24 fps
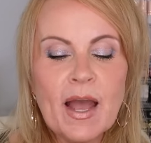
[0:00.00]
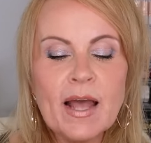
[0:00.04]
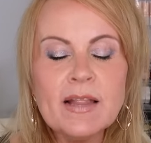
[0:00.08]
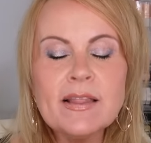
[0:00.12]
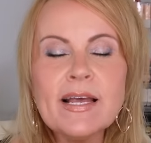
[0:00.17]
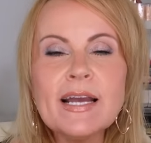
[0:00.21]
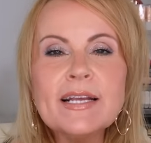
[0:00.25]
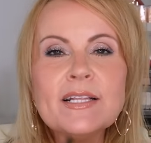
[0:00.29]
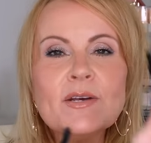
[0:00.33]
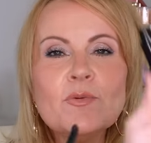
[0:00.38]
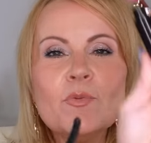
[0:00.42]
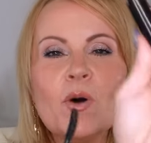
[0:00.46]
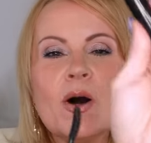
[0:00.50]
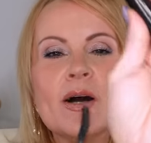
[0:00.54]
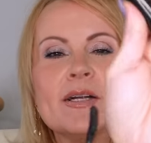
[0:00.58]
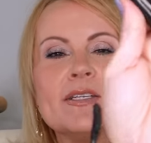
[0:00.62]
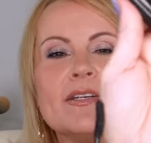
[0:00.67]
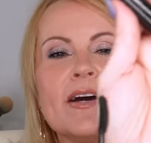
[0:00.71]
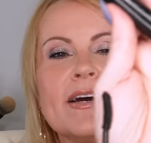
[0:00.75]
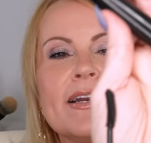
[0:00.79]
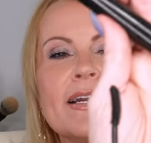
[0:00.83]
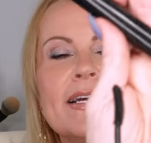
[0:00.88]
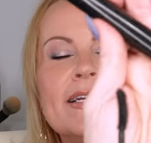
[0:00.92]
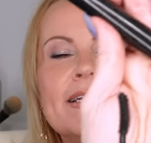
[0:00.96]
I like the
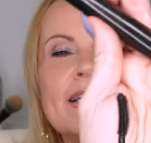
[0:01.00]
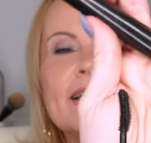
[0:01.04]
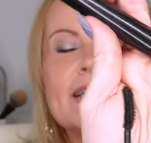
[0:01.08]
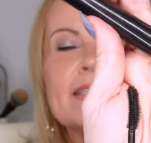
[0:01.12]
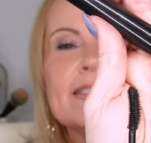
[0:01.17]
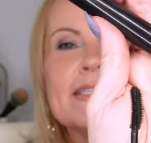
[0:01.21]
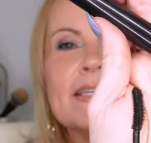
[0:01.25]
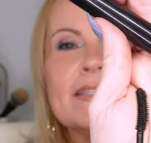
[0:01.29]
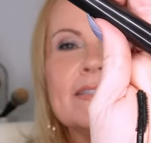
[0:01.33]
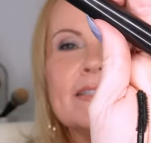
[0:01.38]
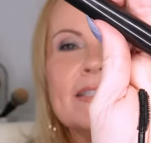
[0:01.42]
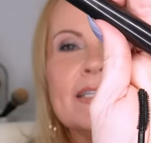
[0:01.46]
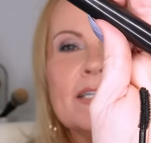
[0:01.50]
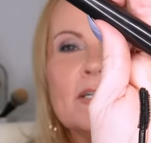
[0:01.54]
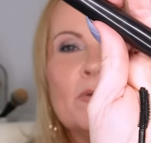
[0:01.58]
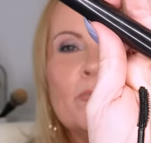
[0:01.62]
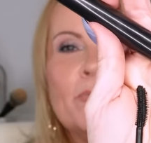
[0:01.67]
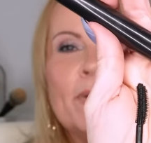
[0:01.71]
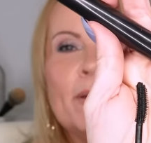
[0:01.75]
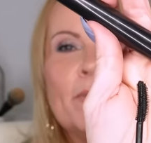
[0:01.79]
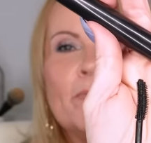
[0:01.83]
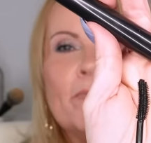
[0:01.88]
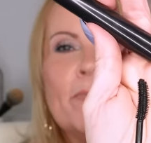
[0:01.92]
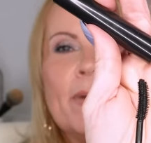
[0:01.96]
wand on it. It's a little
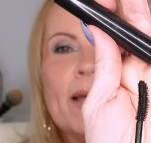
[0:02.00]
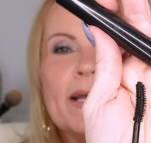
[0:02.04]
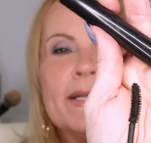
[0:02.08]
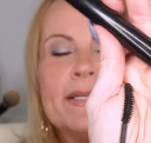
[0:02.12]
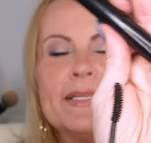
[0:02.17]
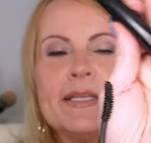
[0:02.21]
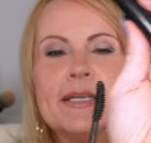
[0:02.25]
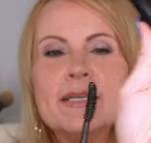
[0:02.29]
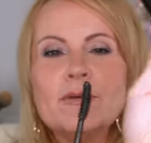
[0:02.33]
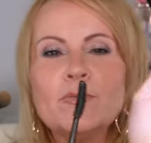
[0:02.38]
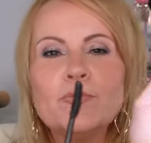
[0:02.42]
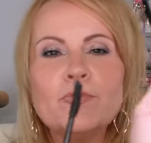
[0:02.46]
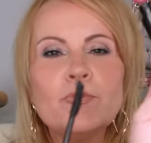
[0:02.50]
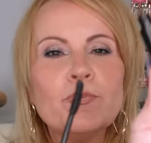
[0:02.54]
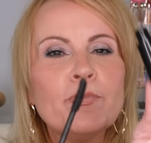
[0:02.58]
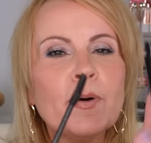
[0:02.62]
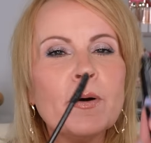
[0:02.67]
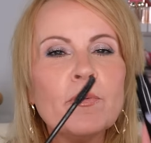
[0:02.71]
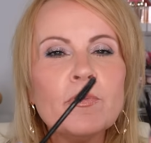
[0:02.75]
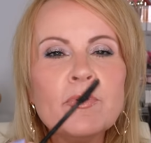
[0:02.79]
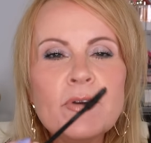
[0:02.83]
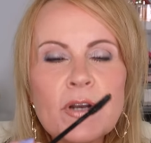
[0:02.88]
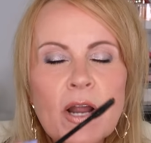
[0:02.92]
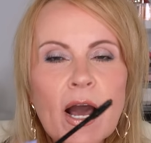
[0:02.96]
bit bended,
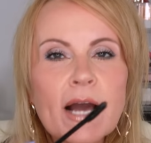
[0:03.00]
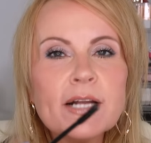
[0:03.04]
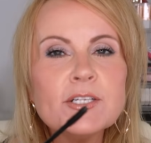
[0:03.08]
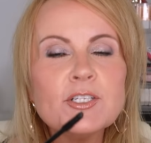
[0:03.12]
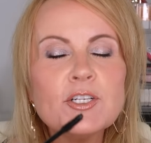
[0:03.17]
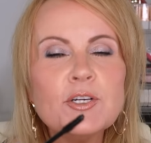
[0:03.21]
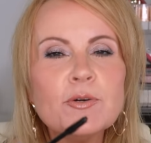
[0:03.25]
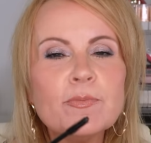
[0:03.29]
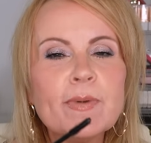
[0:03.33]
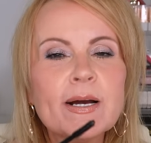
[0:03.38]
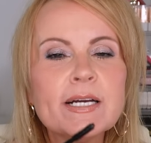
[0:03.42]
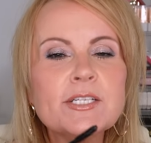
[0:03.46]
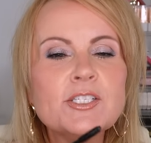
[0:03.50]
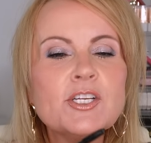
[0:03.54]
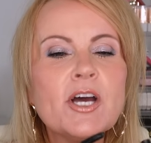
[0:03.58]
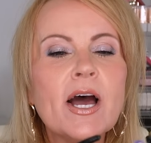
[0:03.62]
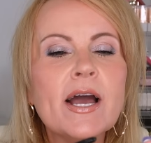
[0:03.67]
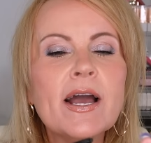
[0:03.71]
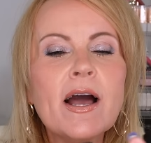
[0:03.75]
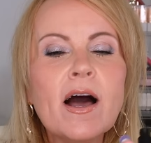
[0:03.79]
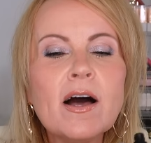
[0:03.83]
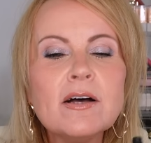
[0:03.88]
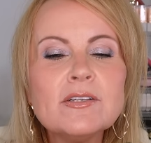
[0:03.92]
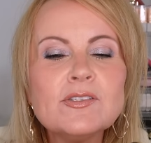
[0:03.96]
but not too much.
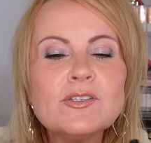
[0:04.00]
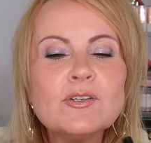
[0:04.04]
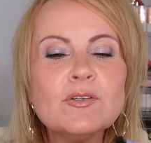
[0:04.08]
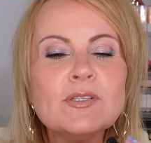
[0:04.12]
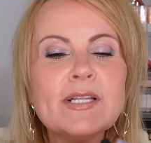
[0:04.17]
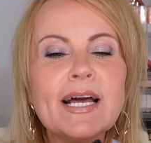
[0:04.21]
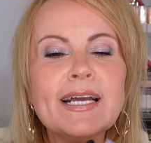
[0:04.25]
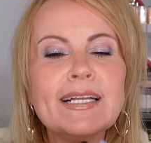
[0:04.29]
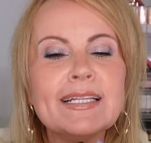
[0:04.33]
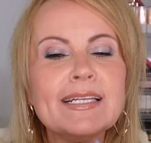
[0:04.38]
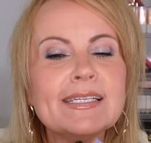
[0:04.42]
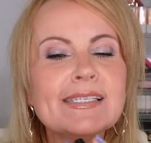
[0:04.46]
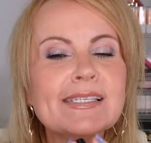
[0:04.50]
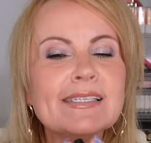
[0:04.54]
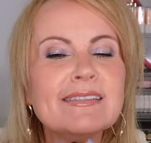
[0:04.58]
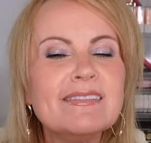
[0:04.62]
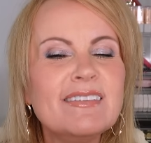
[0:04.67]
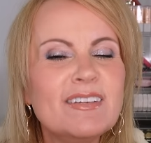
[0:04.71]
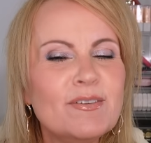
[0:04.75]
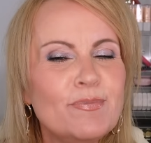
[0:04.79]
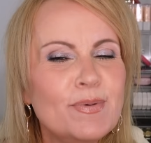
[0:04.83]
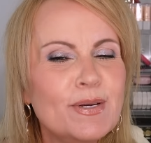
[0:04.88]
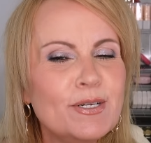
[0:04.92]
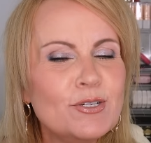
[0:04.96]
I also like that it's a
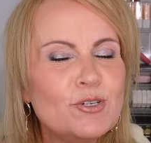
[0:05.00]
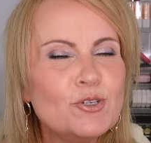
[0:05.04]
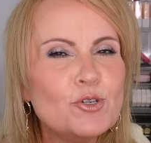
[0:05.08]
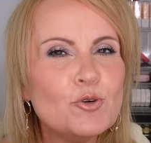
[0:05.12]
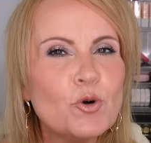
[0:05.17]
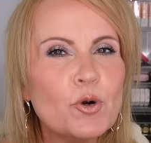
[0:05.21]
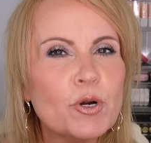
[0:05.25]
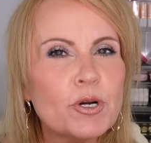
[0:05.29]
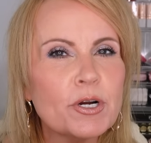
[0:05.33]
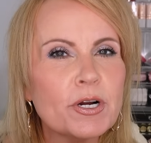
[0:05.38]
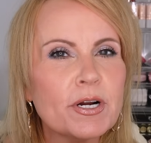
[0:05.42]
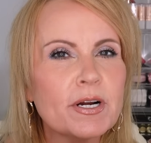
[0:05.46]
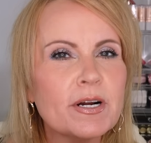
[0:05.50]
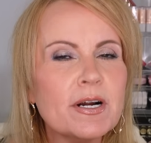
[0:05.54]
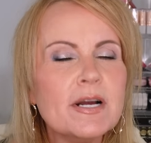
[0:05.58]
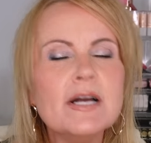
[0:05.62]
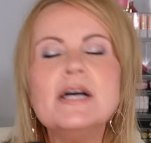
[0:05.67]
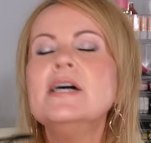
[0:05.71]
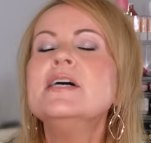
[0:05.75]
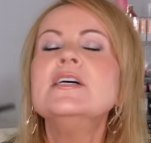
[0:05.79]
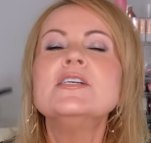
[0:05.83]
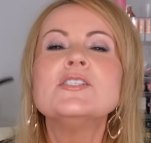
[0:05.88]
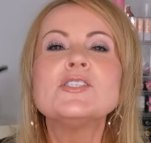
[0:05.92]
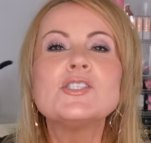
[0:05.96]
little bit shorter.
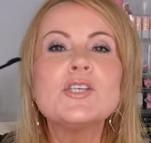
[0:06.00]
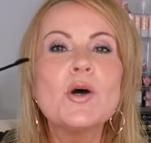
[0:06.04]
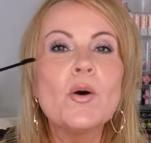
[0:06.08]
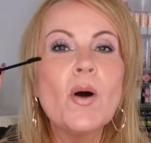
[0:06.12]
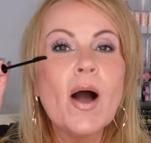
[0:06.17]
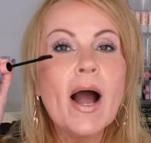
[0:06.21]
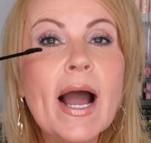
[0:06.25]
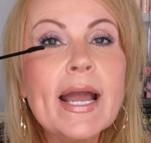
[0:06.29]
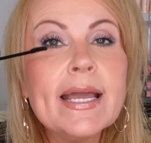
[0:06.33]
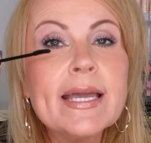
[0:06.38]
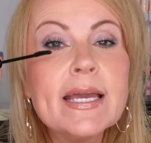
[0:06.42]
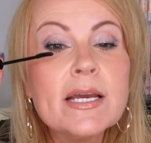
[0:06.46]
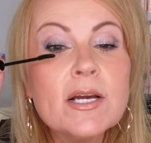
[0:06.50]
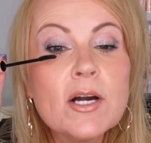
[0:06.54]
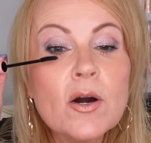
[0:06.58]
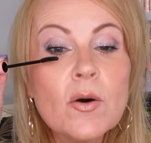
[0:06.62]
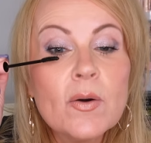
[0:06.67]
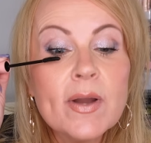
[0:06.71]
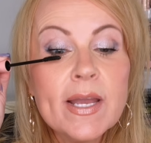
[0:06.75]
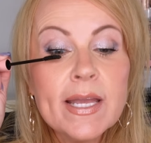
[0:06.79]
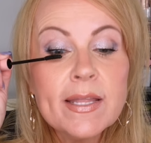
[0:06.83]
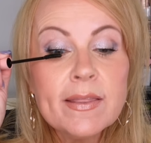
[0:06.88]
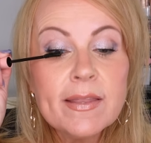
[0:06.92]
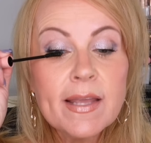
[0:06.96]
So I can
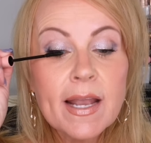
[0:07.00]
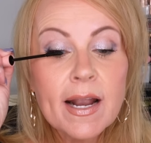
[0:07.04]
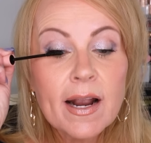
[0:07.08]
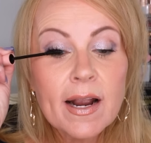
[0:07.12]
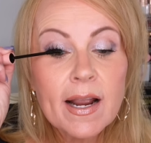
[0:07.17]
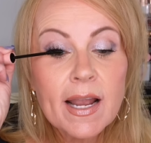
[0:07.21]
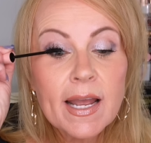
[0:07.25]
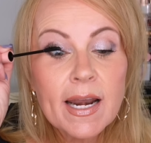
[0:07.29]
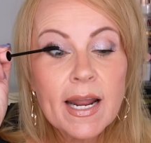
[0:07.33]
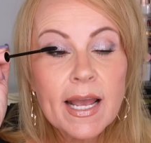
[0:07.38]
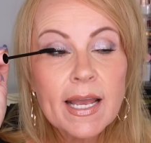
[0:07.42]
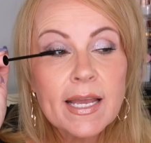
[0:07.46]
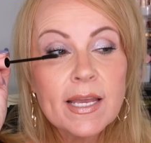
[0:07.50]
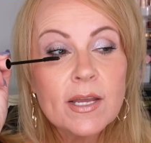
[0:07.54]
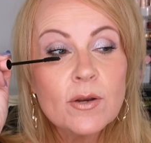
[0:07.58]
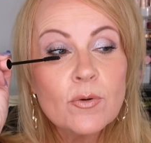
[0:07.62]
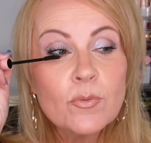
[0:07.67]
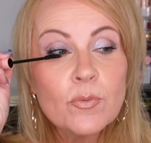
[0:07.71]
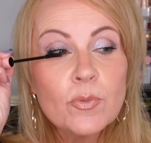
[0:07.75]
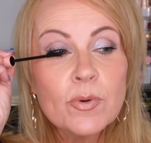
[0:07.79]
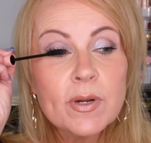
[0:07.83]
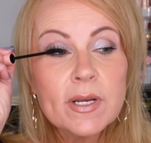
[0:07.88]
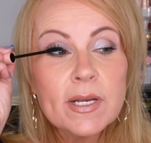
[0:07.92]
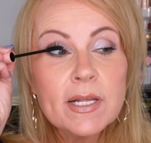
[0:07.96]
go in there and I
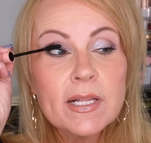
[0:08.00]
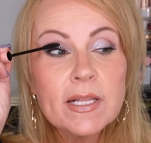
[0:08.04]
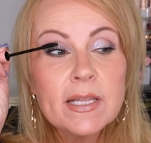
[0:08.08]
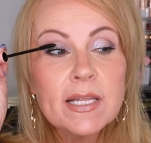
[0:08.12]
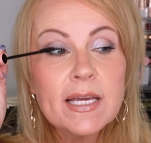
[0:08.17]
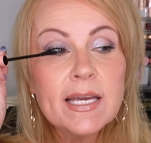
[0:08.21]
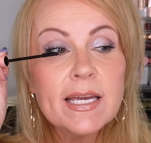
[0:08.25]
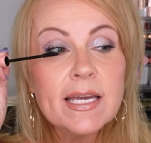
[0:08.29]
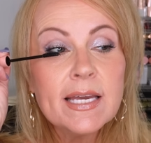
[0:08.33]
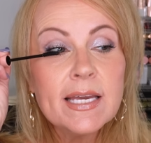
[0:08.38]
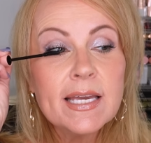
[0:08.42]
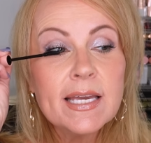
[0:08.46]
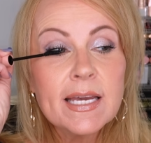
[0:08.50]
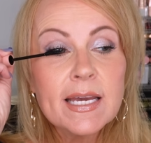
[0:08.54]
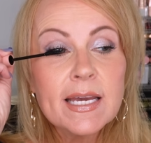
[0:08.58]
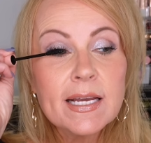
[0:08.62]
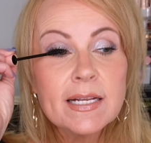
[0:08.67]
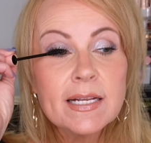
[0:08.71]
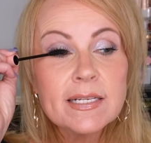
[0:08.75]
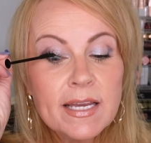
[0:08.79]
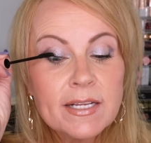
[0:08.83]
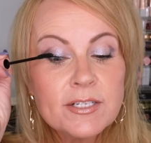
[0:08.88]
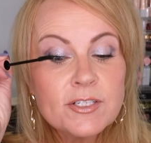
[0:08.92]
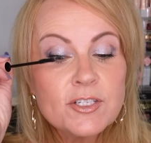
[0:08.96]
can really
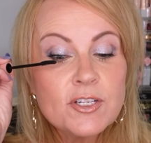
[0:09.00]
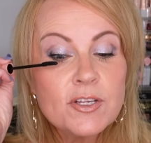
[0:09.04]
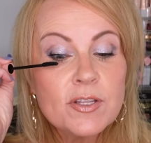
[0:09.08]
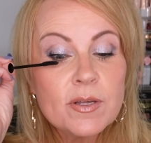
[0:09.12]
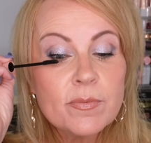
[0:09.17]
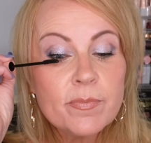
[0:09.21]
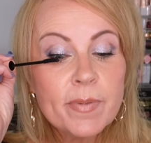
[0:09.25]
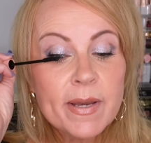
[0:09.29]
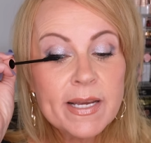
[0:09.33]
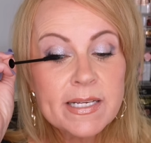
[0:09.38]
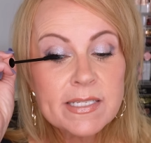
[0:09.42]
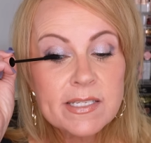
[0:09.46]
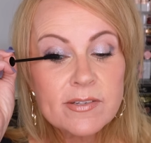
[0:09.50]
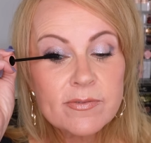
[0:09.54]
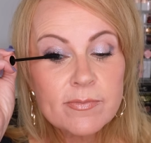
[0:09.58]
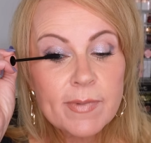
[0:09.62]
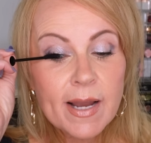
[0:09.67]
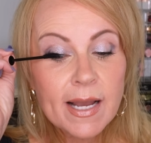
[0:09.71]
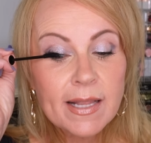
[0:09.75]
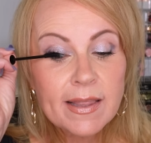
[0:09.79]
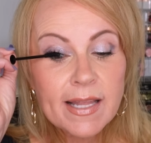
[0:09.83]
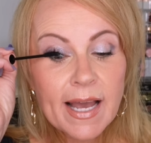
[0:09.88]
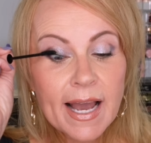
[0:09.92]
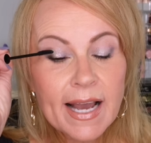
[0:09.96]
get into the base of
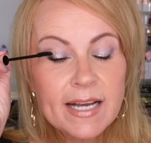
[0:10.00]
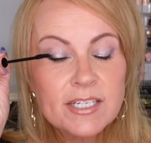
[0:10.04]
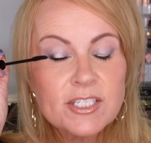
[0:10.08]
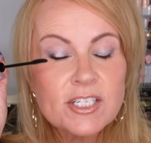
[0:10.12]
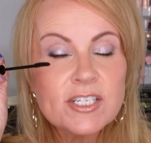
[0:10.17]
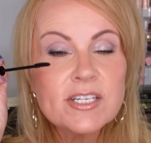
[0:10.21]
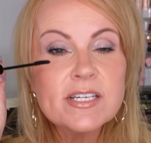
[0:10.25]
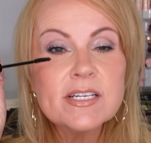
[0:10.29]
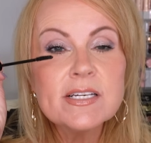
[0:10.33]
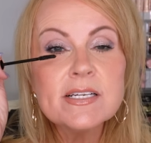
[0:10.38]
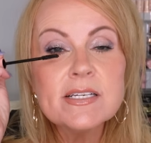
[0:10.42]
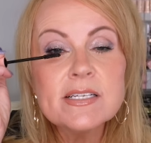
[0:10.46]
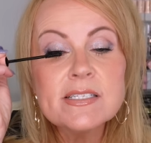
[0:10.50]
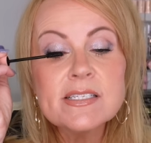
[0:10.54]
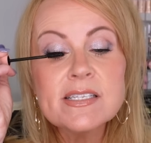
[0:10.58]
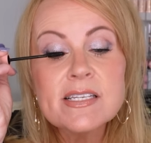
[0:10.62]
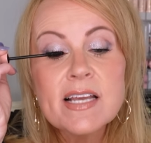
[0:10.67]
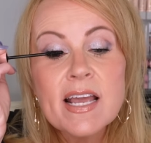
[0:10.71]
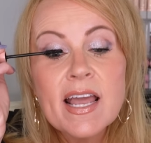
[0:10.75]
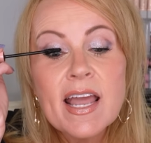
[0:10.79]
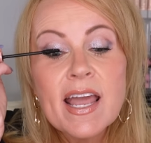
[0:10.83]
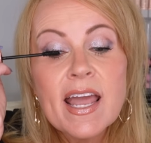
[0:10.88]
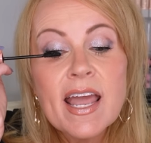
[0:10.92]
my lashes.